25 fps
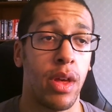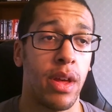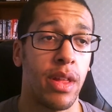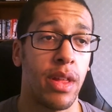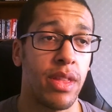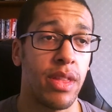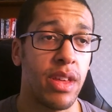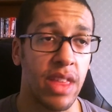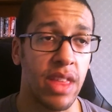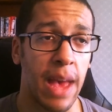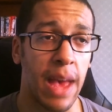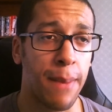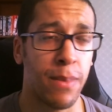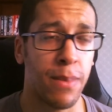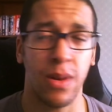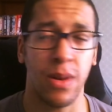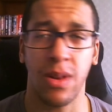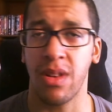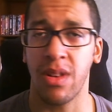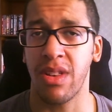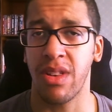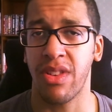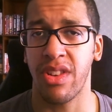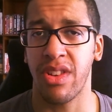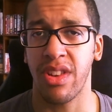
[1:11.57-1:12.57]
This
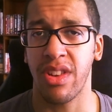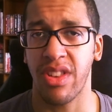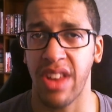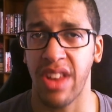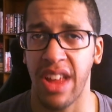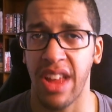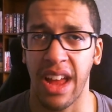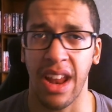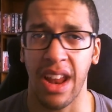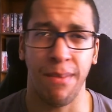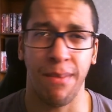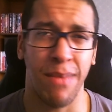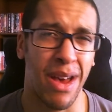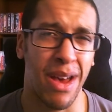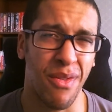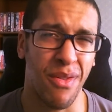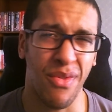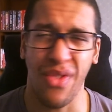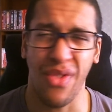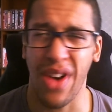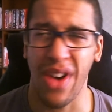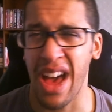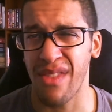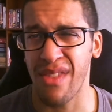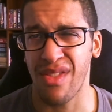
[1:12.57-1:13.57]
happened to start about
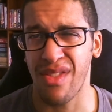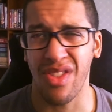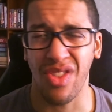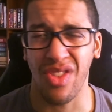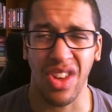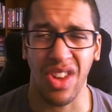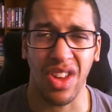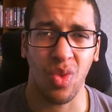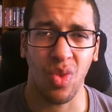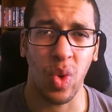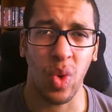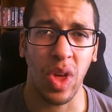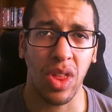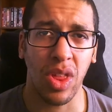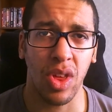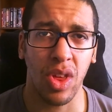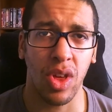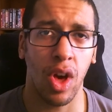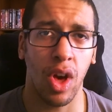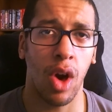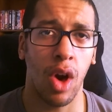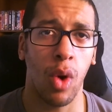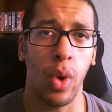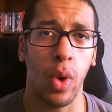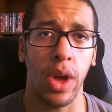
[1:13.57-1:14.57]
5 to 6 weeks
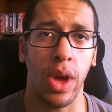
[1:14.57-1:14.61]
ago.